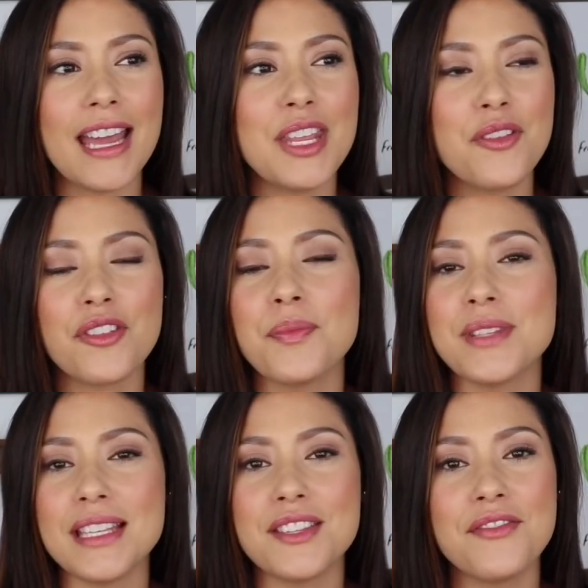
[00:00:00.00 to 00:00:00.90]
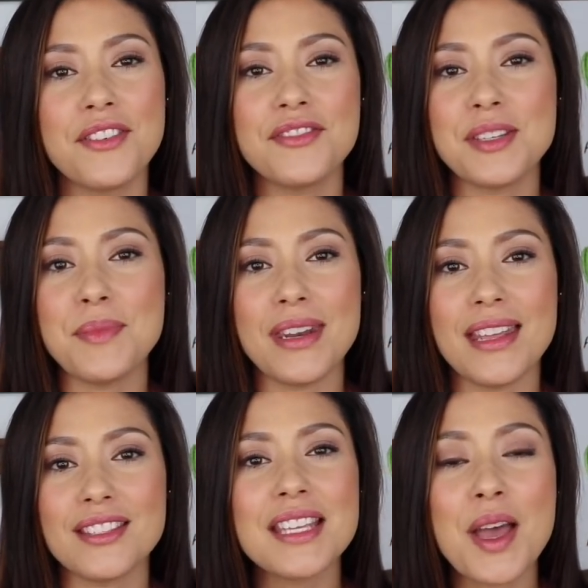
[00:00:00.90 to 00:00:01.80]
anywhere from 10 to 15
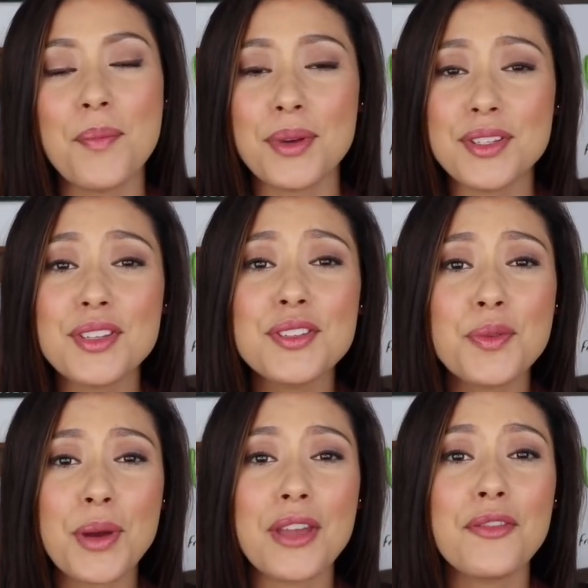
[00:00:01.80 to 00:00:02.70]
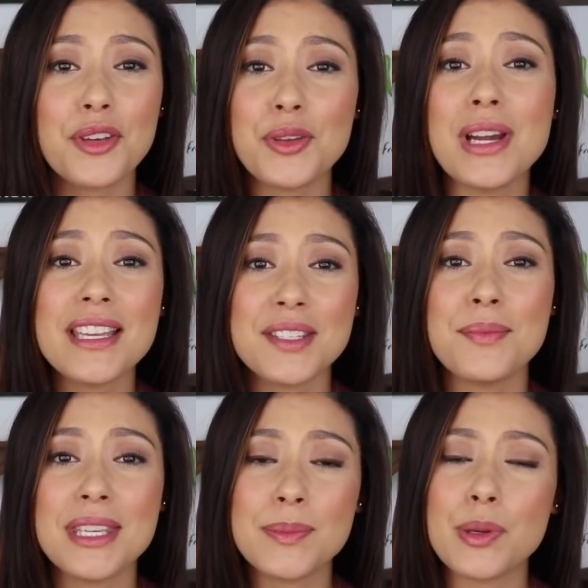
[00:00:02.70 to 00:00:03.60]
minutes, but just a way for you guys to
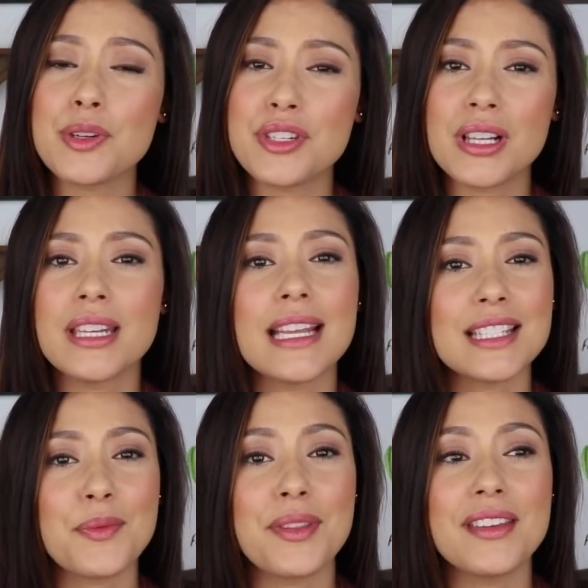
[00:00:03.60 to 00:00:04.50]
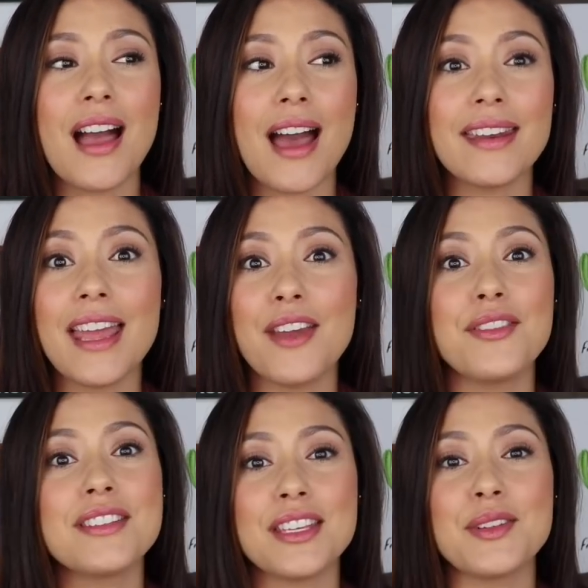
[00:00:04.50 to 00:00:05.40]
be spiritually connected with God
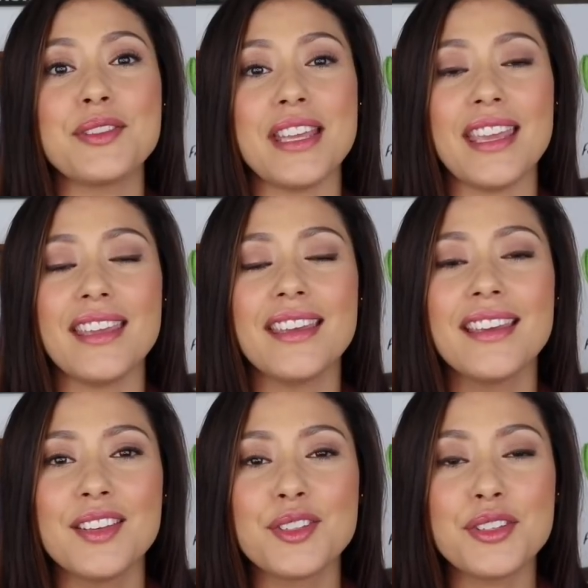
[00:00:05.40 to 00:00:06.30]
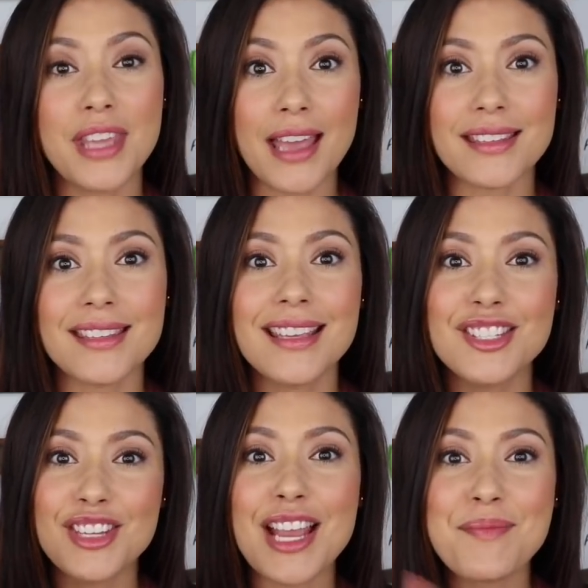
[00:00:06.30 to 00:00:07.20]
every single day. So yes,
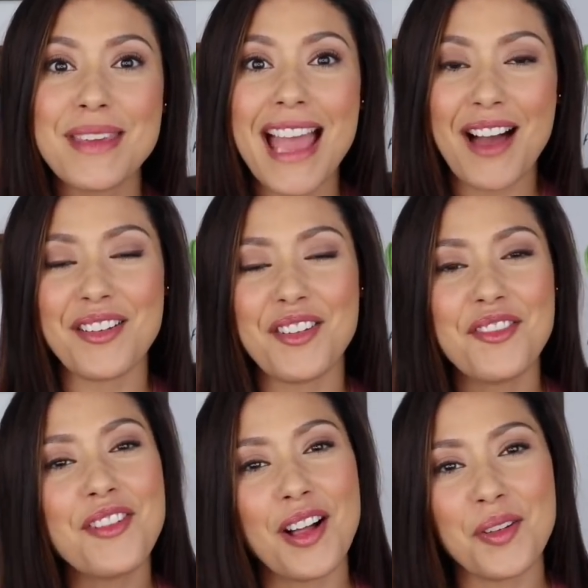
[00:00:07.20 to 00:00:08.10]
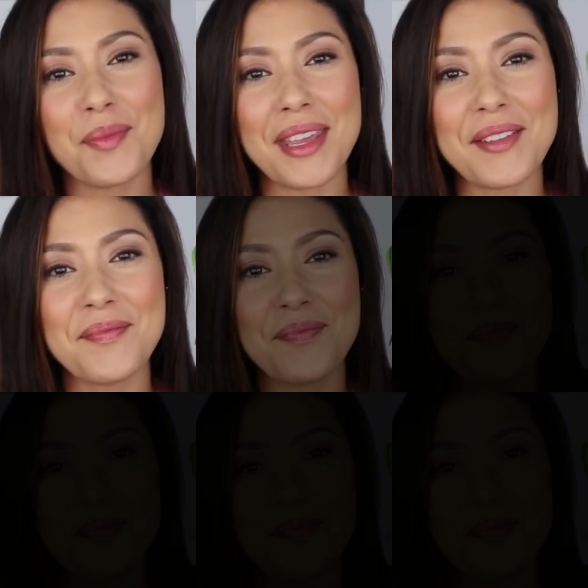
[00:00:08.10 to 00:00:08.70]
check me out and follow me.